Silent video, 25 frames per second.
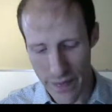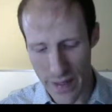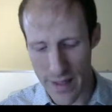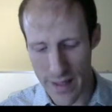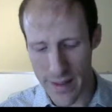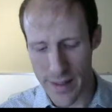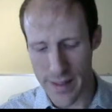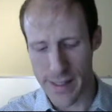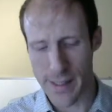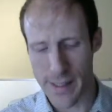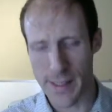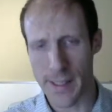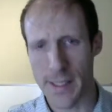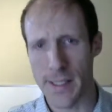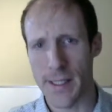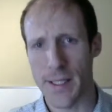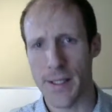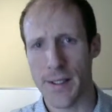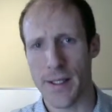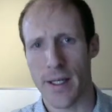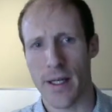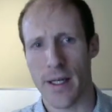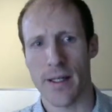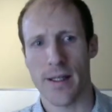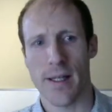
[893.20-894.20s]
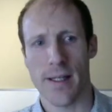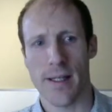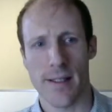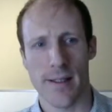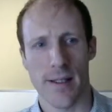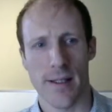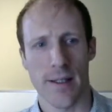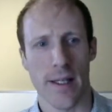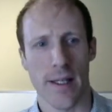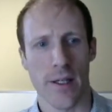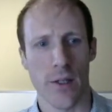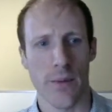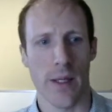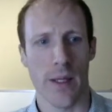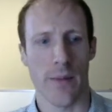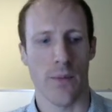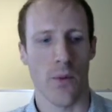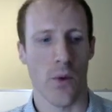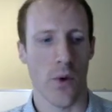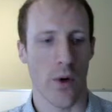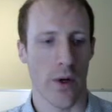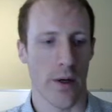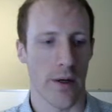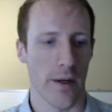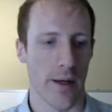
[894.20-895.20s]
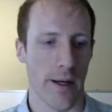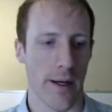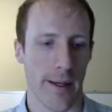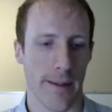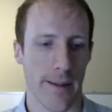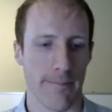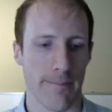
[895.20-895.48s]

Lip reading: And this is a little bit more